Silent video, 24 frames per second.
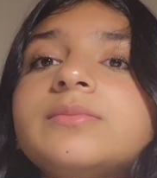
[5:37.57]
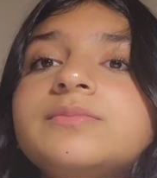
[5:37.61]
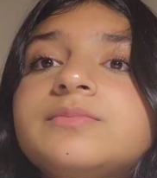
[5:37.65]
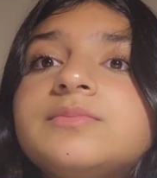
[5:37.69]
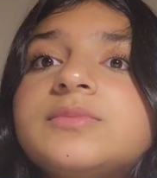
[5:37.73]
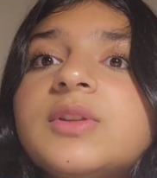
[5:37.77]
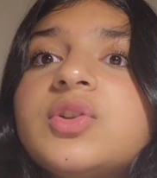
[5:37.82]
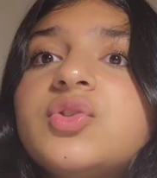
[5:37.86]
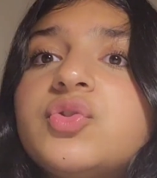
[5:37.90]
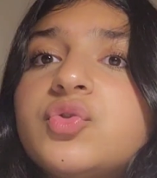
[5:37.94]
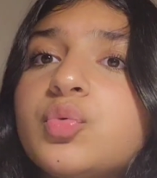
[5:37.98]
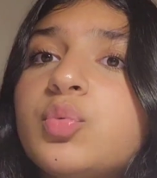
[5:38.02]

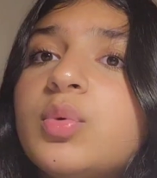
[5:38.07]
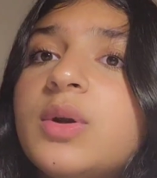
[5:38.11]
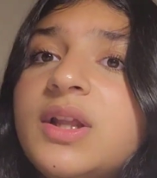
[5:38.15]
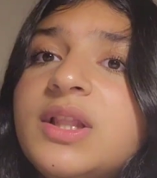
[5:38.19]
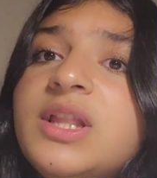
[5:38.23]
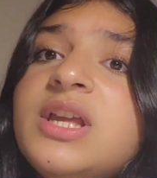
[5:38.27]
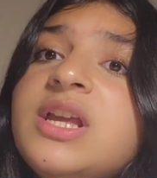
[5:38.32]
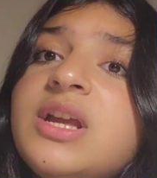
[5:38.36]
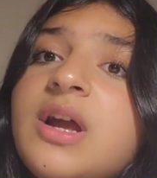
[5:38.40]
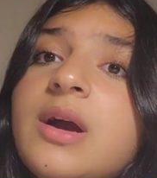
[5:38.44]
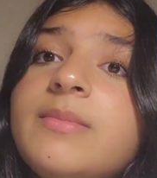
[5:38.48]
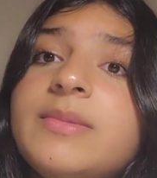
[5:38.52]
it's
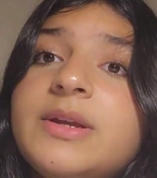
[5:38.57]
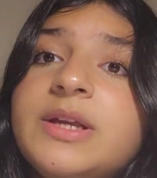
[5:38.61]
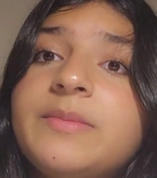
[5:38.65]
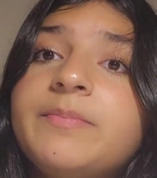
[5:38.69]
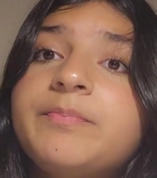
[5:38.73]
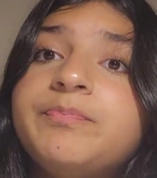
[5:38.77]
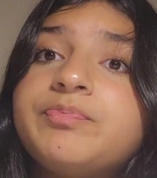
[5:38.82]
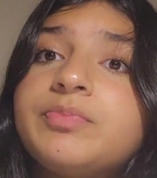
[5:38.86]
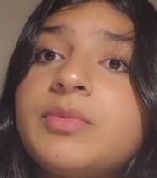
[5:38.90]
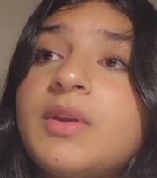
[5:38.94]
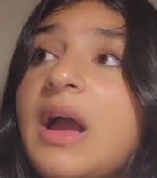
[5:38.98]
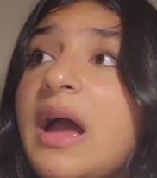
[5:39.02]
really yummy.
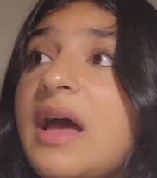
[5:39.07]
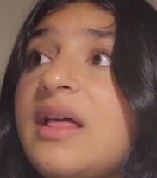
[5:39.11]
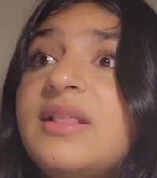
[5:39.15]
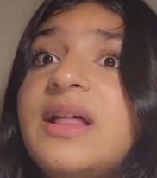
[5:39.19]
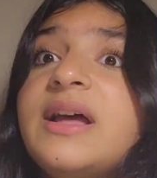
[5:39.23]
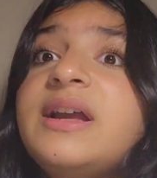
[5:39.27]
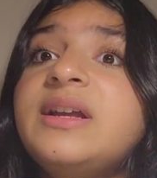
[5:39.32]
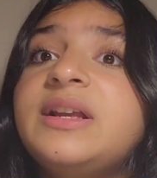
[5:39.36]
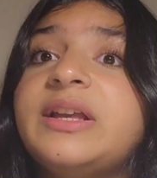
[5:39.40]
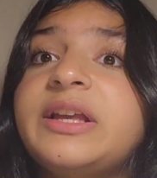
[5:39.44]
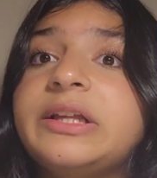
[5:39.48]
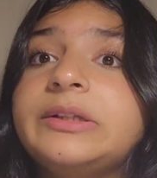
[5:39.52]
I
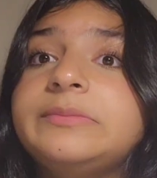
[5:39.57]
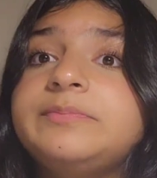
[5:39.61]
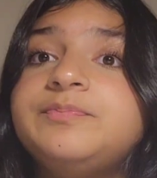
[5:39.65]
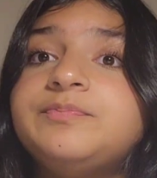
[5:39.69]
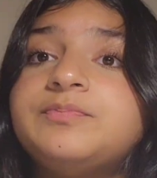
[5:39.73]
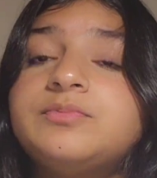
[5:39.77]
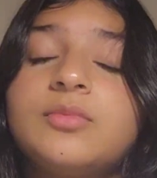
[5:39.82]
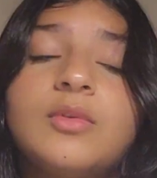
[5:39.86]
like it.